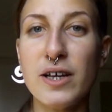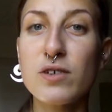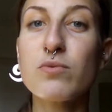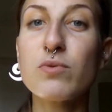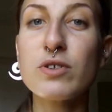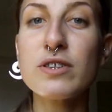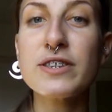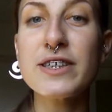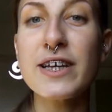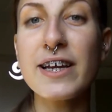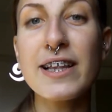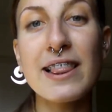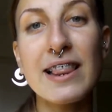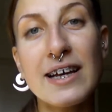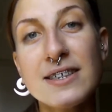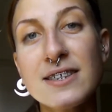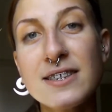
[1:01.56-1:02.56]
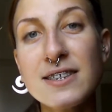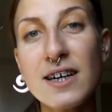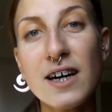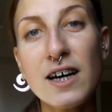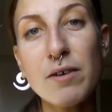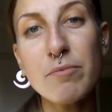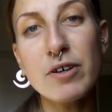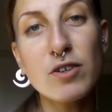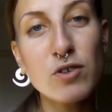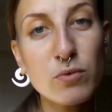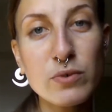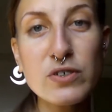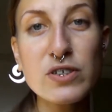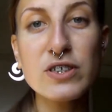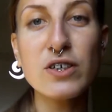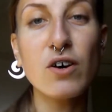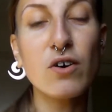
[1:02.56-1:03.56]
it will take less time and you
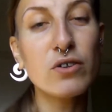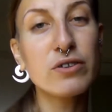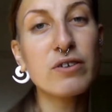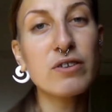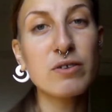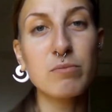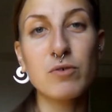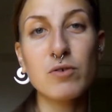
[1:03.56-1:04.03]
will see only the